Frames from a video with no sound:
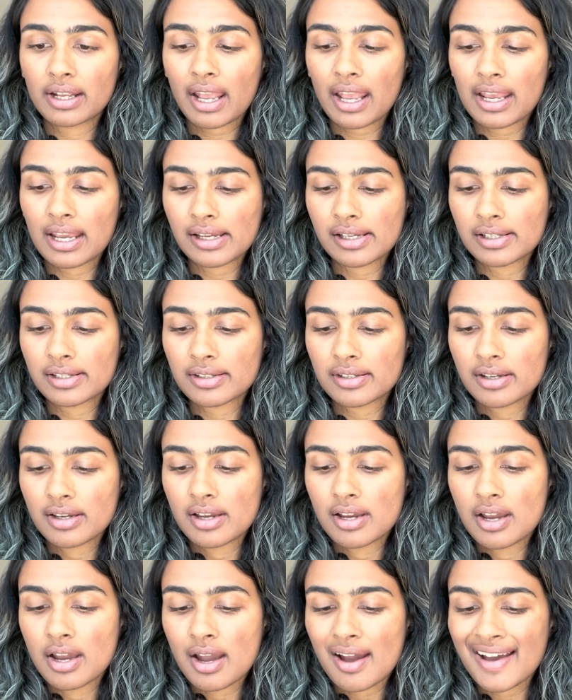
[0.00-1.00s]
And
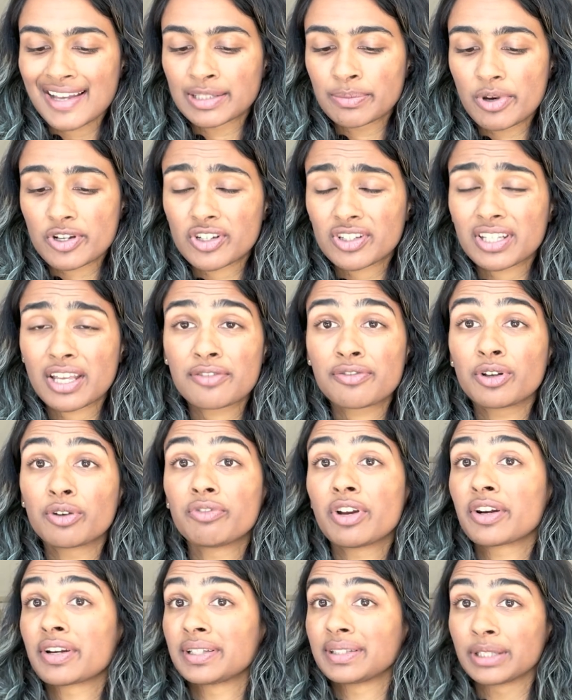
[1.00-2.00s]
as much as I feel
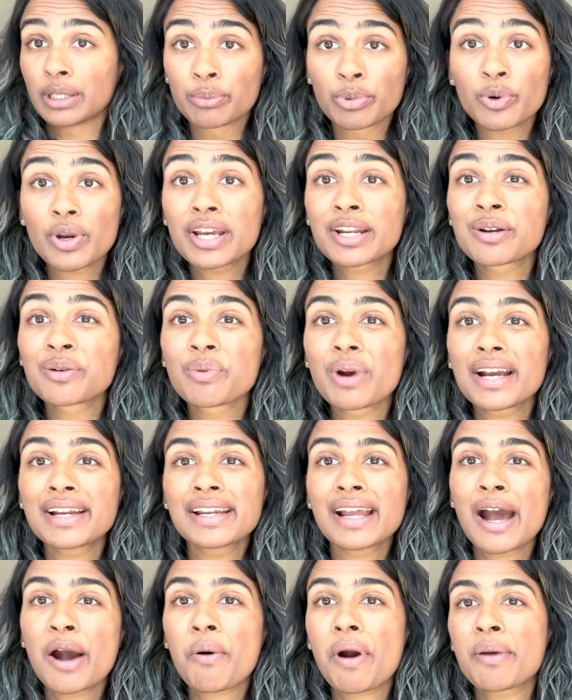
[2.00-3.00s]
very liberated right now,